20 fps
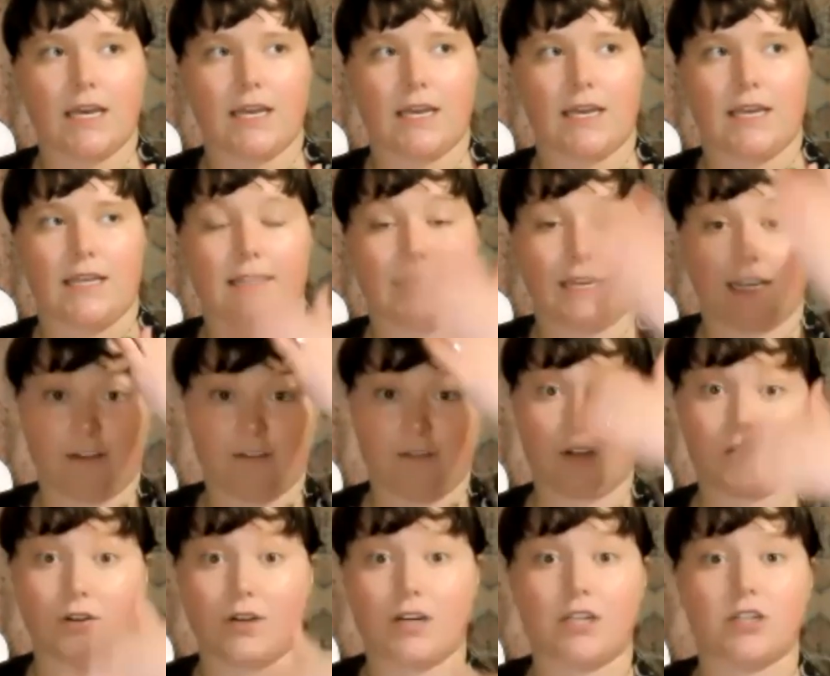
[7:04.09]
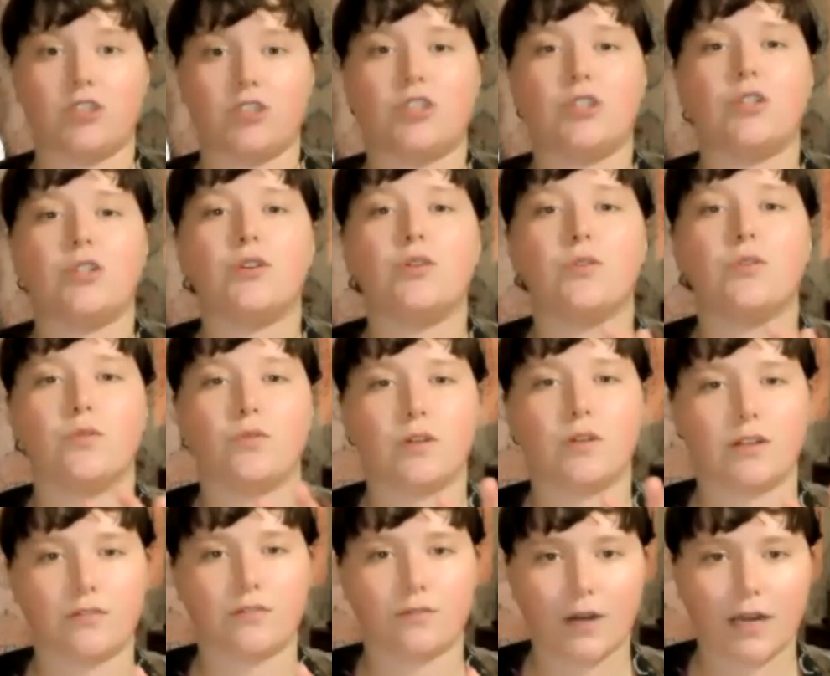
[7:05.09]
in like a very
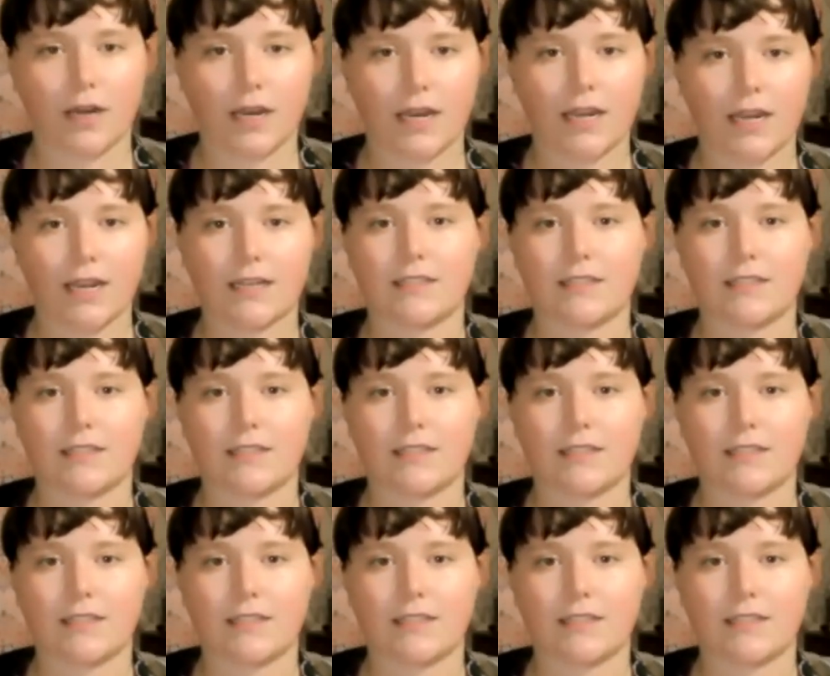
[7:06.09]
intuitive way.